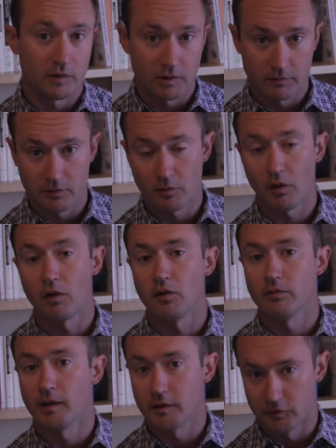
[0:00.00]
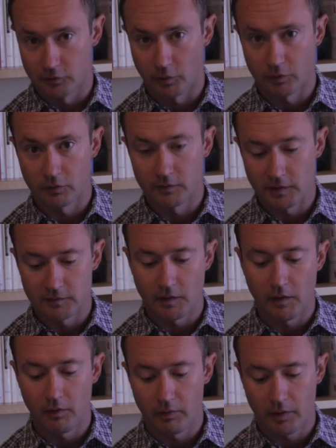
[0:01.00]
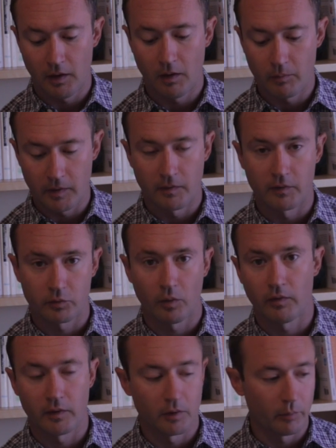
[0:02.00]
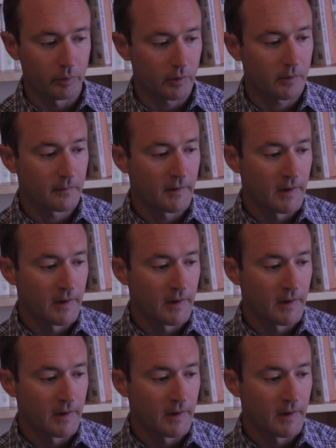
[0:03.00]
give you all of that historical detail in this one little book.